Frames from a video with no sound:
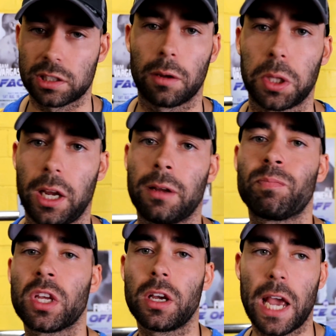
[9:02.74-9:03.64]
something,
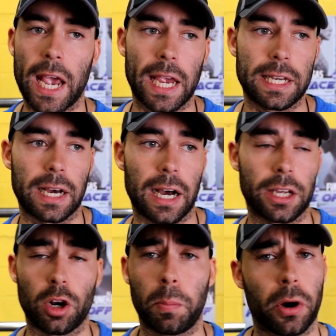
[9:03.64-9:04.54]
and
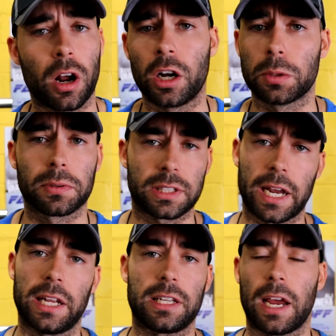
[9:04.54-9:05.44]
put
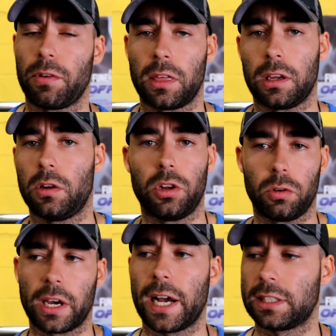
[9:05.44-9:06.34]
100% into everything you
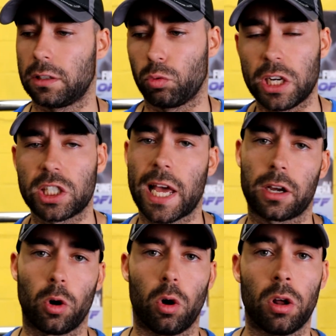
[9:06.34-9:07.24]
do, guys, and reach
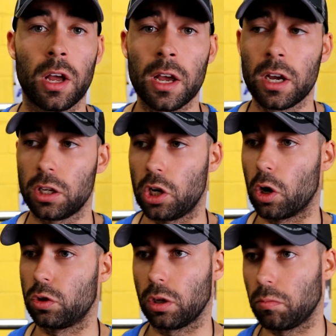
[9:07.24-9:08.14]
that goal.
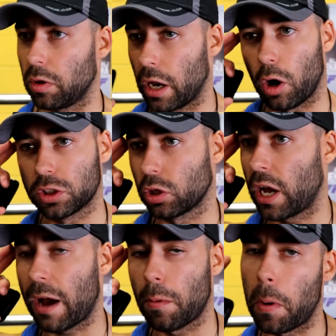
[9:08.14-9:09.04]
And also
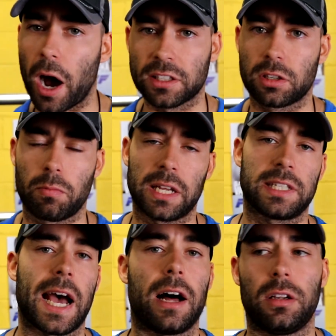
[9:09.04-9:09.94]
have a positive
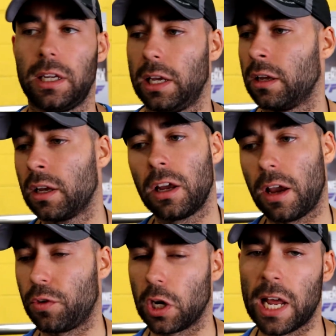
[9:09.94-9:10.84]
mentality.
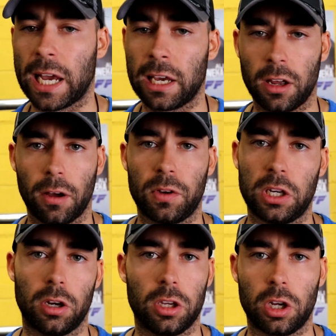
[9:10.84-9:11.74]
If you're negative
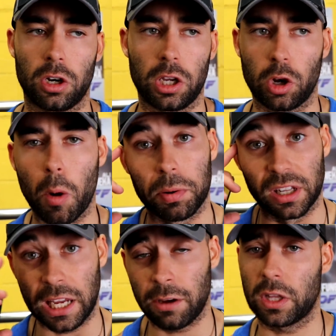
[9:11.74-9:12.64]
and you don't
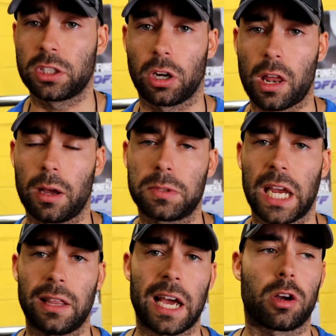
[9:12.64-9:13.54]
believe that you're gonna
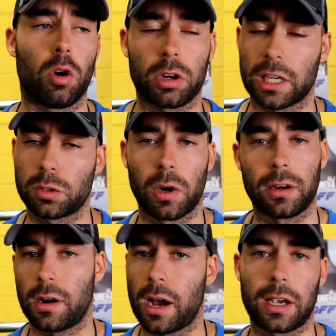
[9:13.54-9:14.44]
obtain that goal, guess
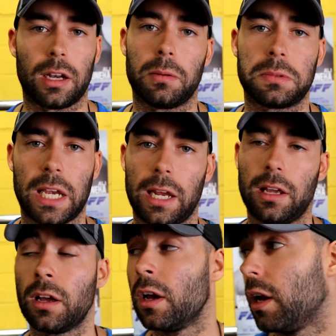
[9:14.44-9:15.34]
what? You're not gonna
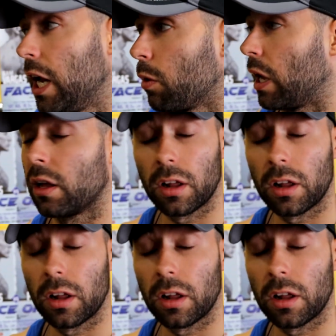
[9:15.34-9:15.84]
obtain it. Anyway,